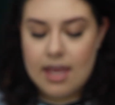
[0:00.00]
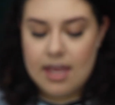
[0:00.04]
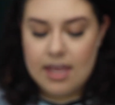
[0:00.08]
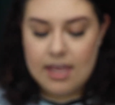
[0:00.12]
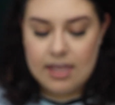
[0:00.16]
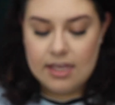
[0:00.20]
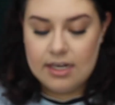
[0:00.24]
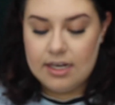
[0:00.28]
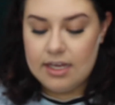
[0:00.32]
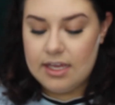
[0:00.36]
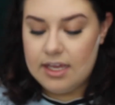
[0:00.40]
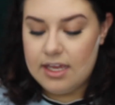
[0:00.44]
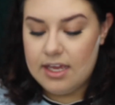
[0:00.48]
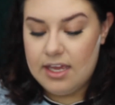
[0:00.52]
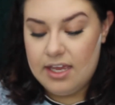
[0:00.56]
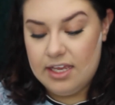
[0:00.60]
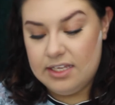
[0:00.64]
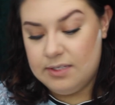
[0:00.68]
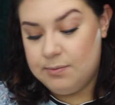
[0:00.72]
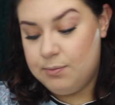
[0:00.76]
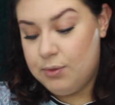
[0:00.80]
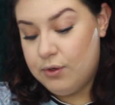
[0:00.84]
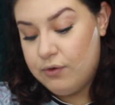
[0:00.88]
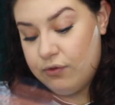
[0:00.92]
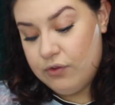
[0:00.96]
It
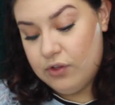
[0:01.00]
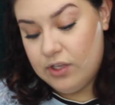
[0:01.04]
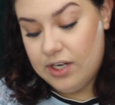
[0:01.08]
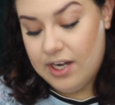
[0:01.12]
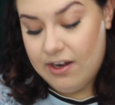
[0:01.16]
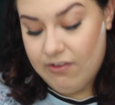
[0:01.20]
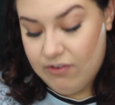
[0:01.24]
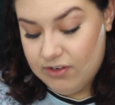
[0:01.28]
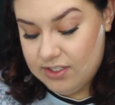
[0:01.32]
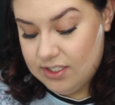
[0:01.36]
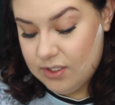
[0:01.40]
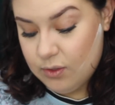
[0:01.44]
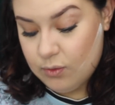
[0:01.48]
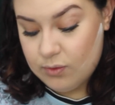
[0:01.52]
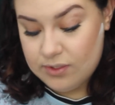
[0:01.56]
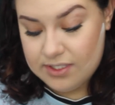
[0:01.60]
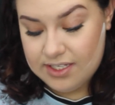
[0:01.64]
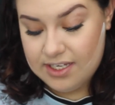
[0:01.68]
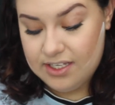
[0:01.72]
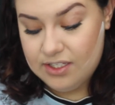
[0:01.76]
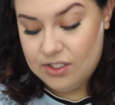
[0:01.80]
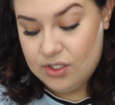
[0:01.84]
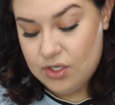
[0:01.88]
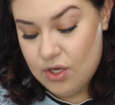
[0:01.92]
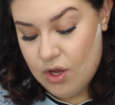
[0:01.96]
is beautiful on every single
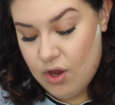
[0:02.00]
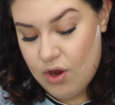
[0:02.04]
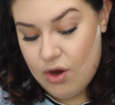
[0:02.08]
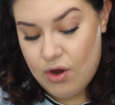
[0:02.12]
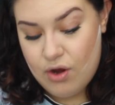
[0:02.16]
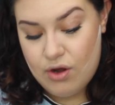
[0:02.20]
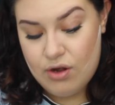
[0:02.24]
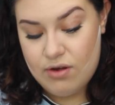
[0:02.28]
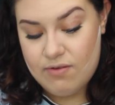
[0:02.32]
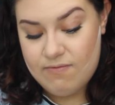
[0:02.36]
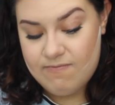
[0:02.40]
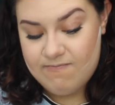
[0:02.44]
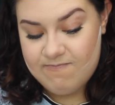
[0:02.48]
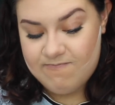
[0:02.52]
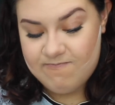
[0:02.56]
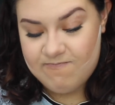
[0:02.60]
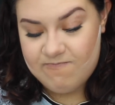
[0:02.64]
skin tone.